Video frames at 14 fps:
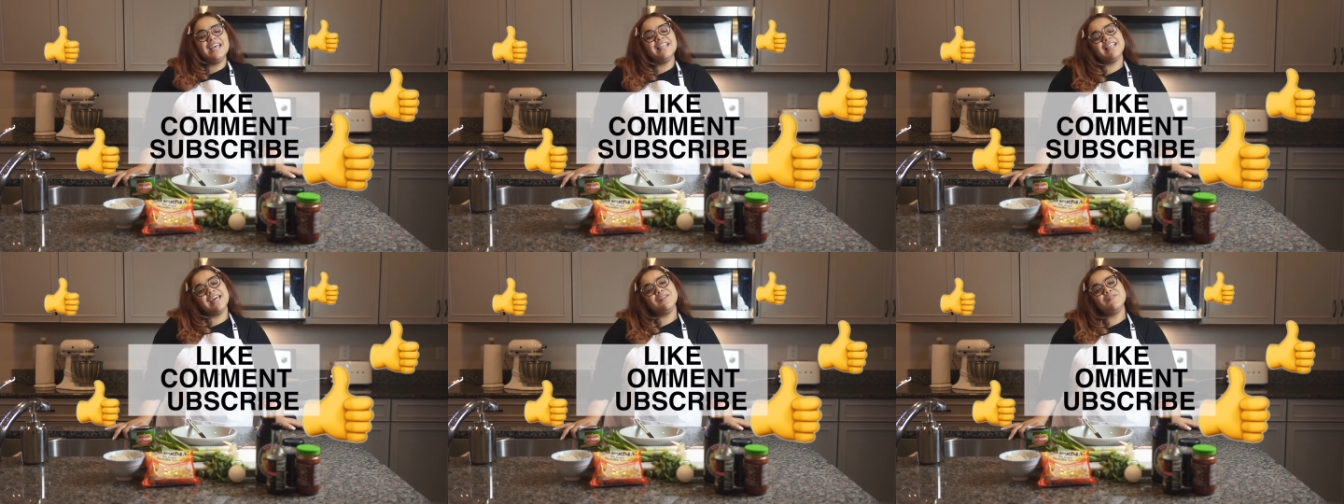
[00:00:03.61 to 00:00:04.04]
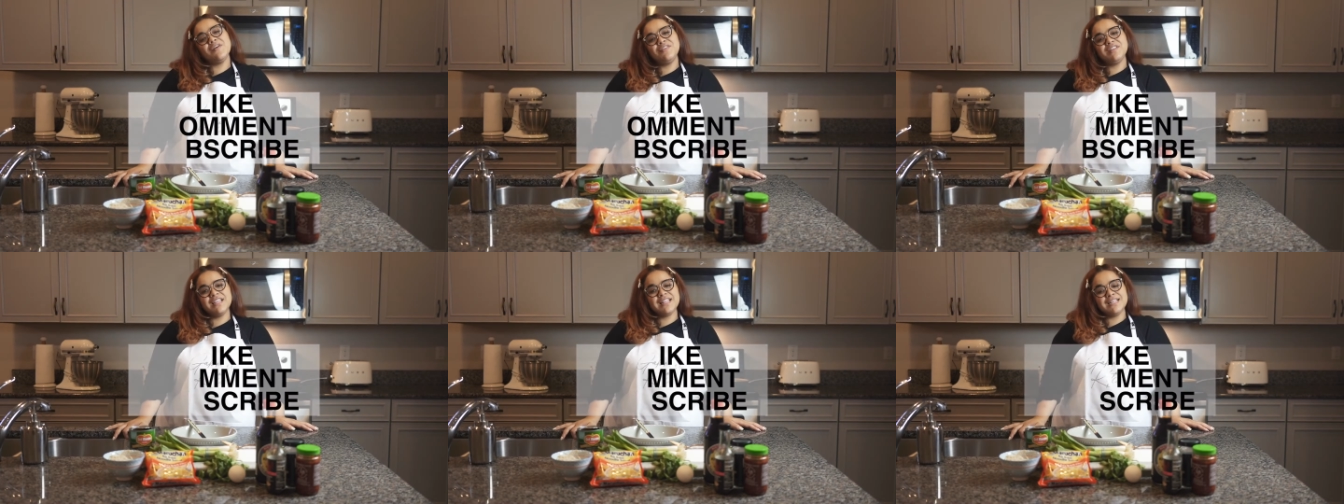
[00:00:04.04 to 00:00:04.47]
In light of
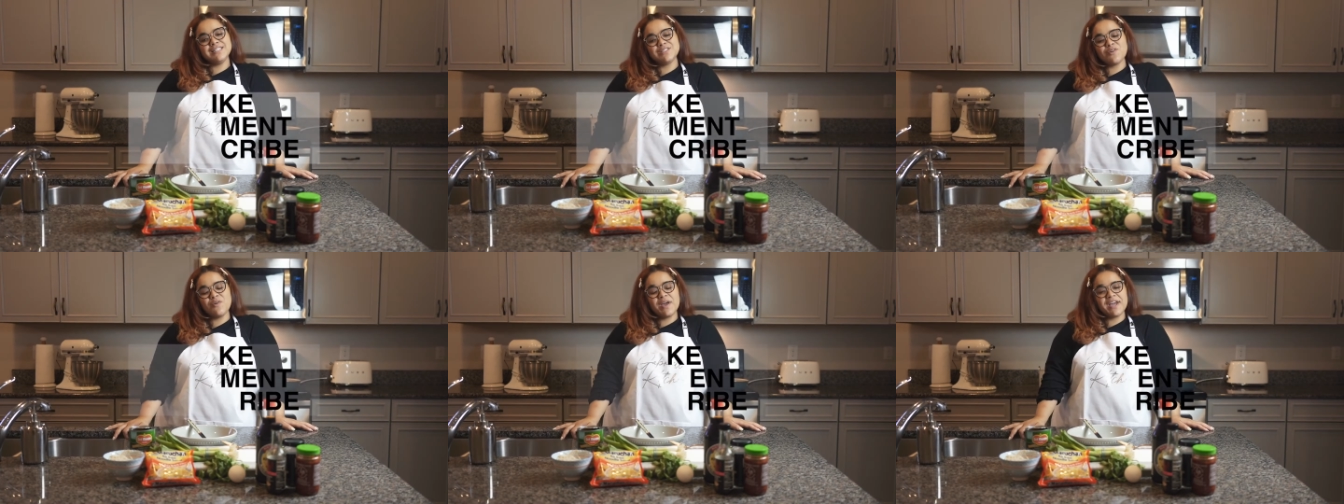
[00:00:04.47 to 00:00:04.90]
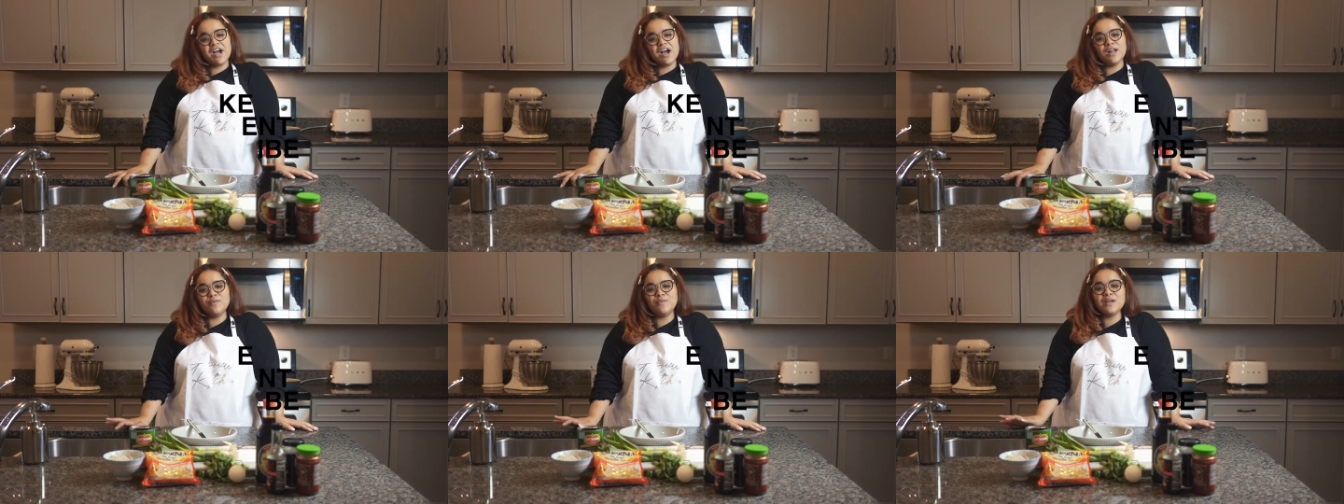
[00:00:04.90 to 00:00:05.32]
everything that's going
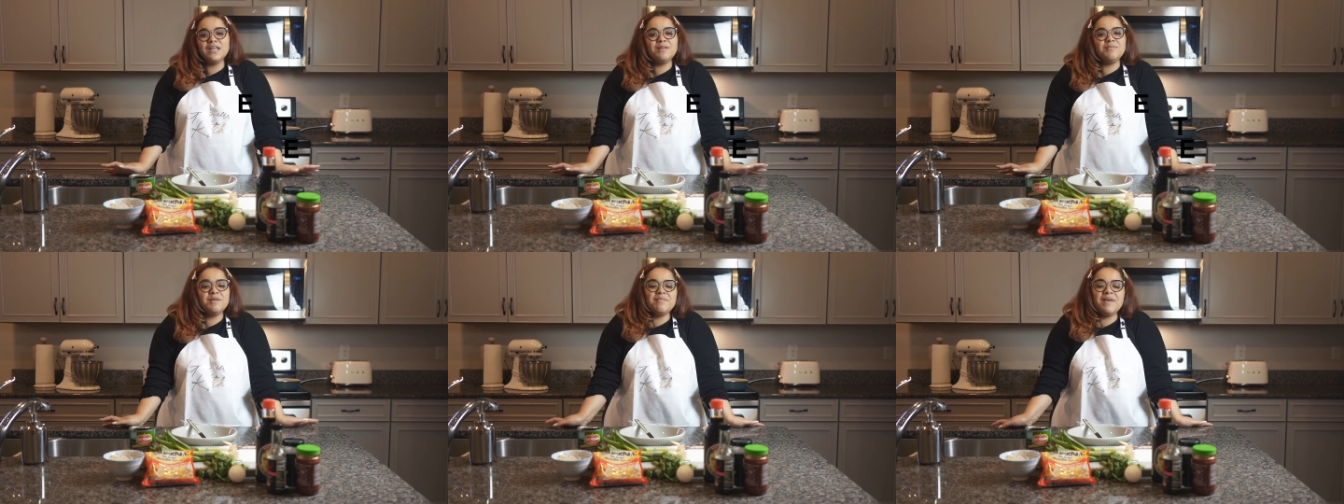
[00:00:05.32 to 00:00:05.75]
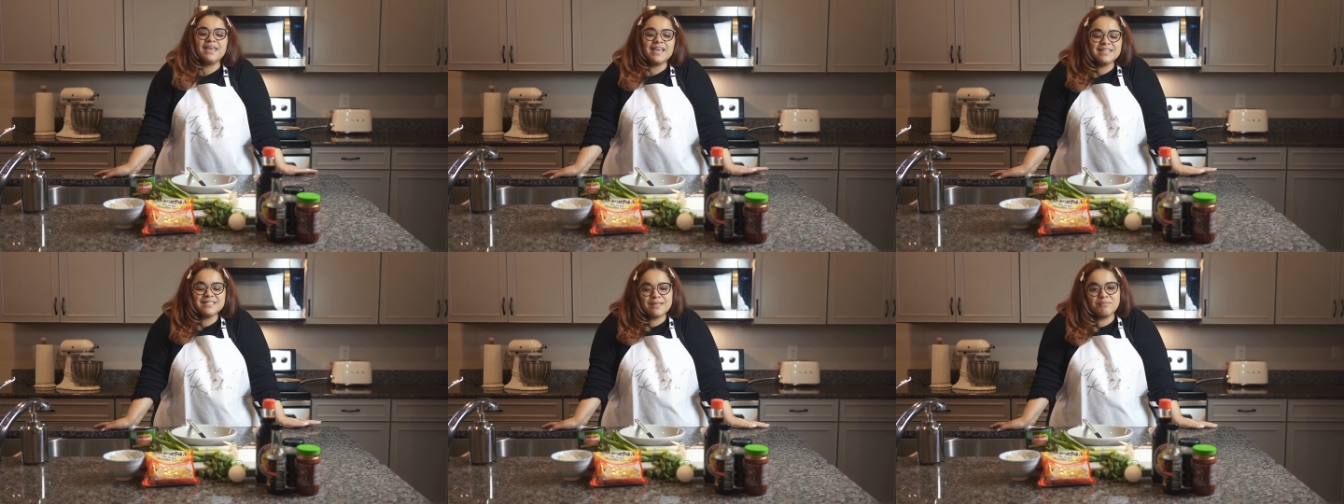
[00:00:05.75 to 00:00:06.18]
on, we're going to be
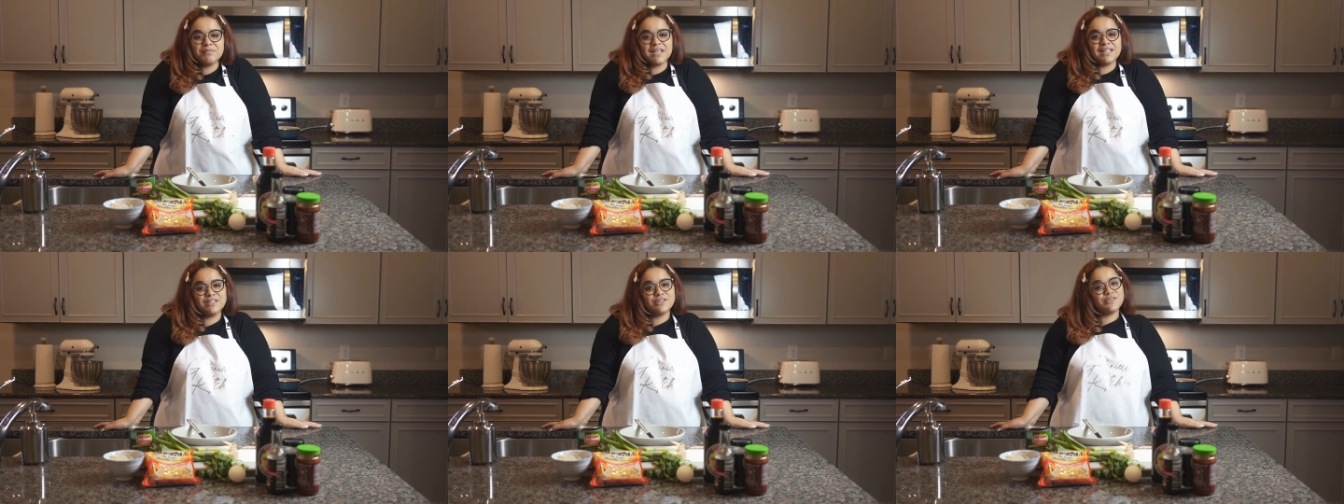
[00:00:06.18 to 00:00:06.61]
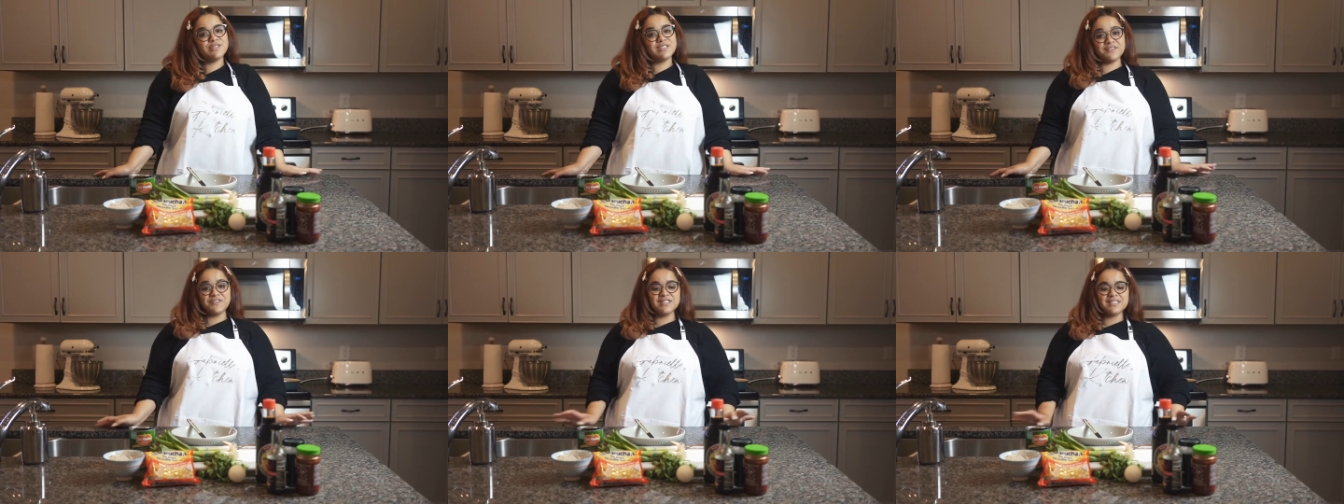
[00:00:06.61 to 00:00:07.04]
making something a little
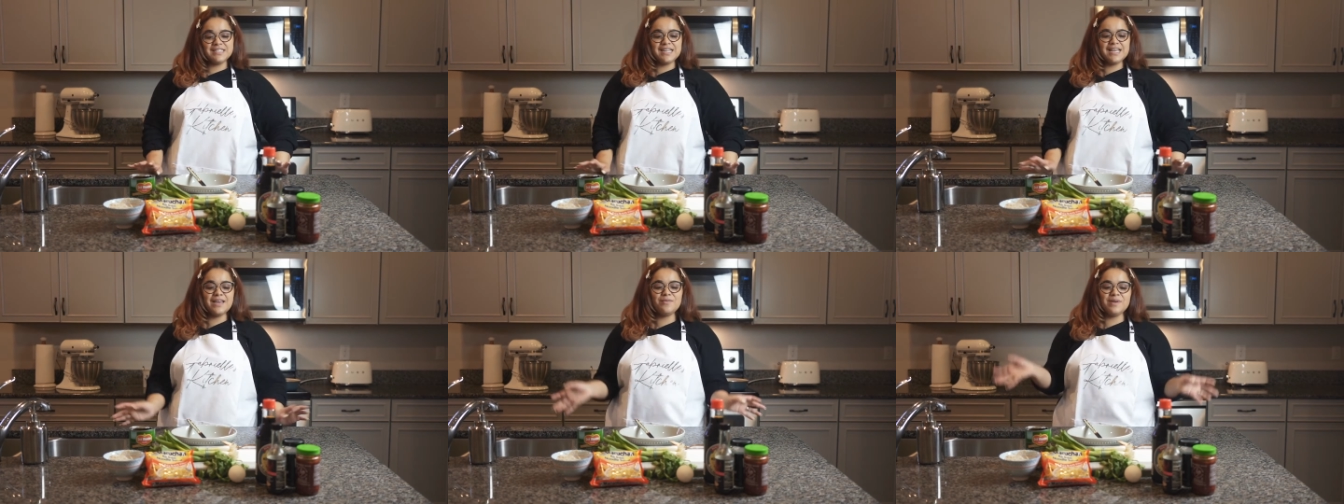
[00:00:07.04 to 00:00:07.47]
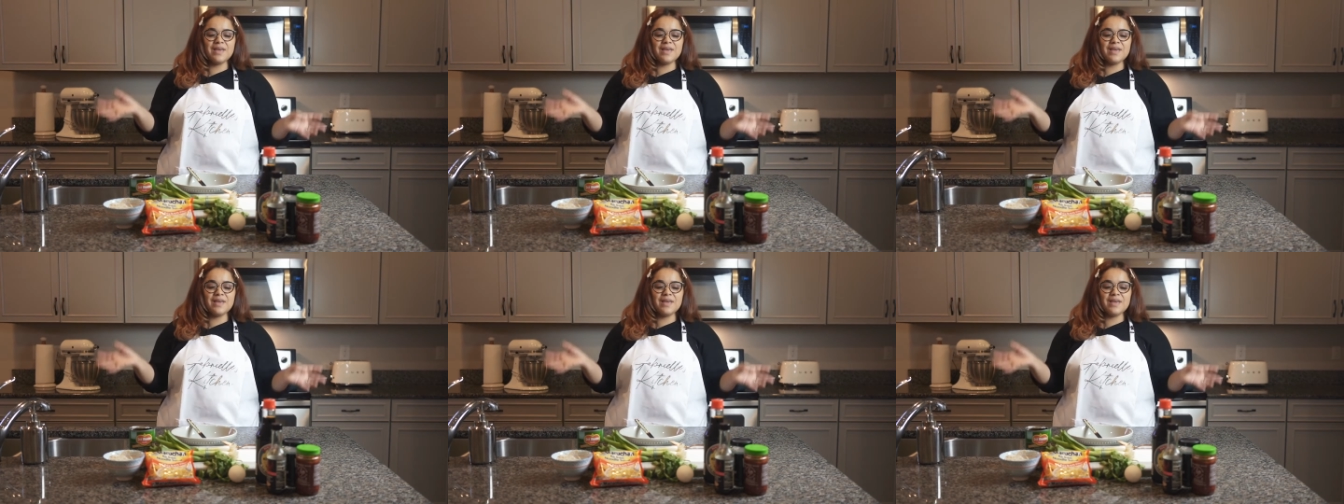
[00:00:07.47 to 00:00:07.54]
different today.